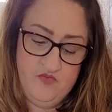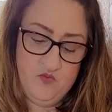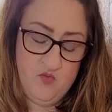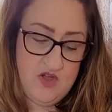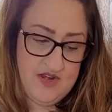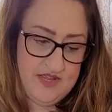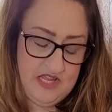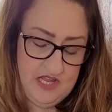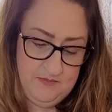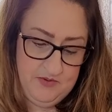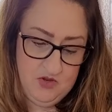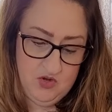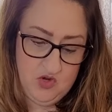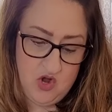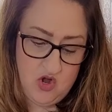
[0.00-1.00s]
want to keep
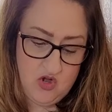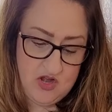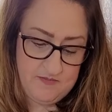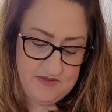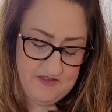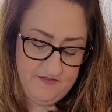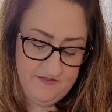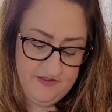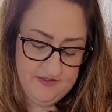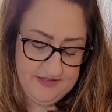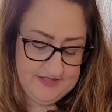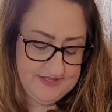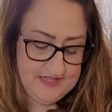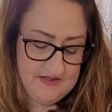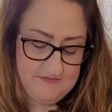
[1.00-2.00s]
your guard up. I feel
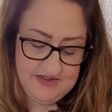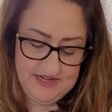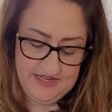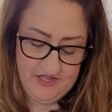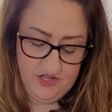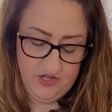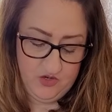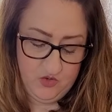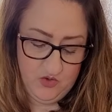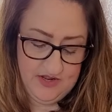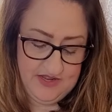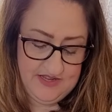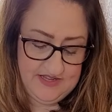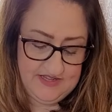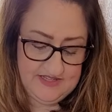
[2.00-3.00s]
like somebody who
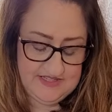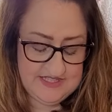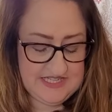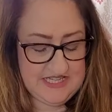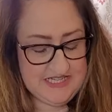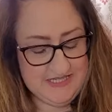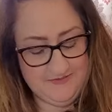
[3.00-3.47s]
is...